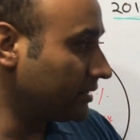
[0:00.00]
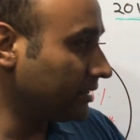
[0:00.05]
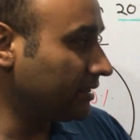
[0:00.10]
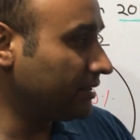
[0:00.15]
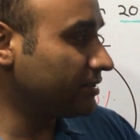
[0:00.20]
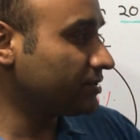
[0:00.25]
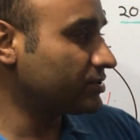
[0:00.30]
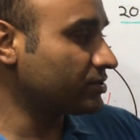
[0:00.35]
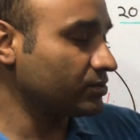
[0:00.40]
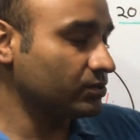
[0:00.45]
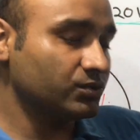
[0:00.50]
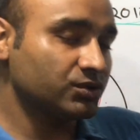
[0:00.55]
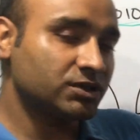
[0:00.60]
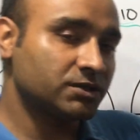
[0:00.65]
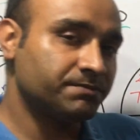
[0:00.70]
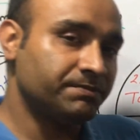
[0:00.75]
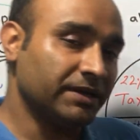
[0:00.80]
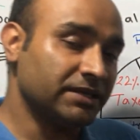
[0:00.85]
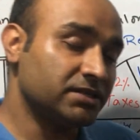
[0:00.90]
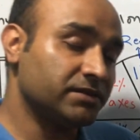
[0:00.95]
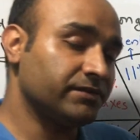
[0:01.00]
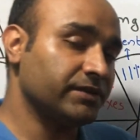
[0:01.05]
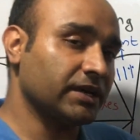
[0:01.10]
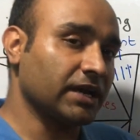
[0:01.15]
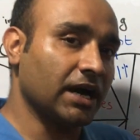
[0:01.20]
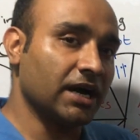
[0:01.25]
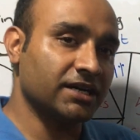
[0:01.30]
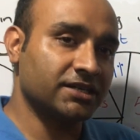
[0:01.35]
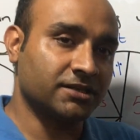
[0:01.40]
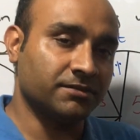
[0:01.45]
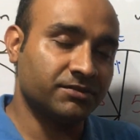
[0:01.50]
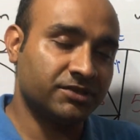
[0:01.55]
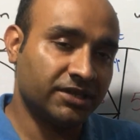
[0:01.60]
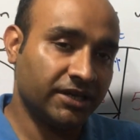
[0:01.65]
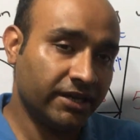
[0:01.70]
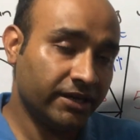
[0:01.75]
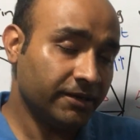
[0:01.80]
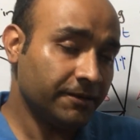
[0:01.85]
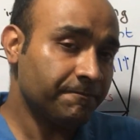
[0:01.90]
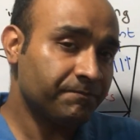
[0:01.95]
these 2 specific items
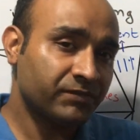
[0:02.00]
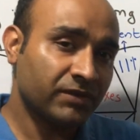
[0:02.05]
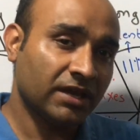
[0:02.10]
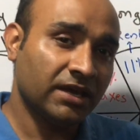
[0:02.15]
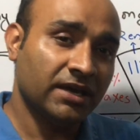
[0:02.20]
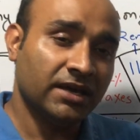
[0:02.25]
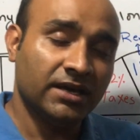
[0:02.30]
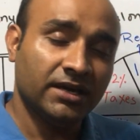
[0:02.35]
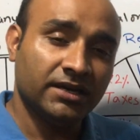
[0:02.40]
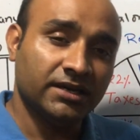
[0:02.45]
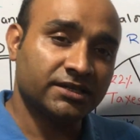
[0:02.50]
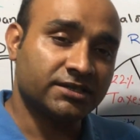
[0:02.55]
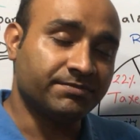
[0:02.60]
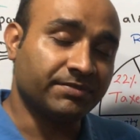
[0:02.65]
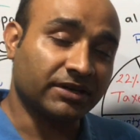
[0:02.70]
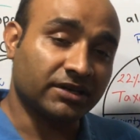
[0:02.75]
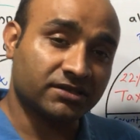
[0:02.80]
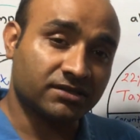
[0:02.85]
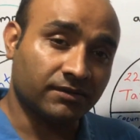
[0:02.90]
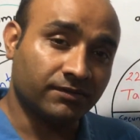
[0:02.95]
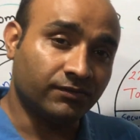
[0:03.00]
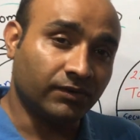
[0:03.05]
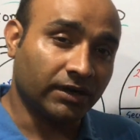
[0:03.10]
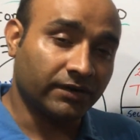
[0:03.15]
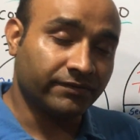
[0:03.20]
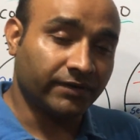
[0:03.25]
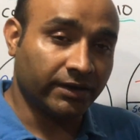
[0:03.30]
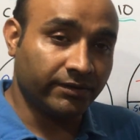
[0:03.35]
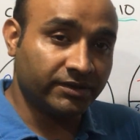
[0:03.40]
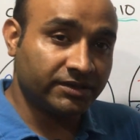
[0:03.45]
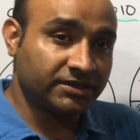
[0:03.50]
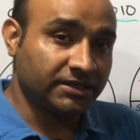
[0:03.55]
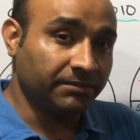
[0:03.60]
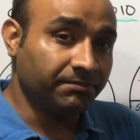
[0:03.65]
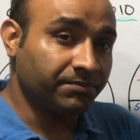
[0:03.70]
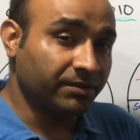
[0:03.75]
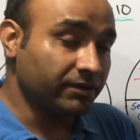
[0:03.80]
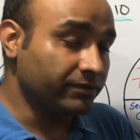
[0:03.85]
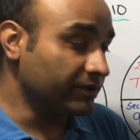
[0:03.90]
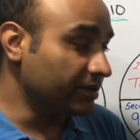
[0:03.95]
here? It's because of one very
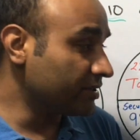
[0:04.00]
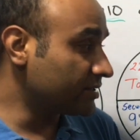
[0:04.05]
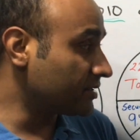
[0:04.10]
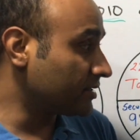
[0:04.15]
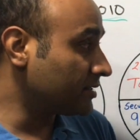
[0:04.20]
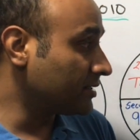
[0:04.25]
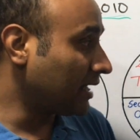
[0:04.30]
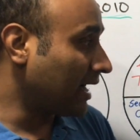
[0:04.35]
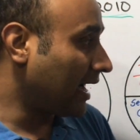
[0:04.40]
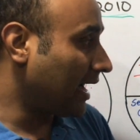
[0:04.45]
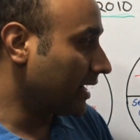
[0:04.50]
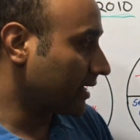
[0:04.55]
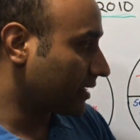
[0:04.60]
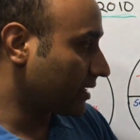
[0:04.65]
simple reason. I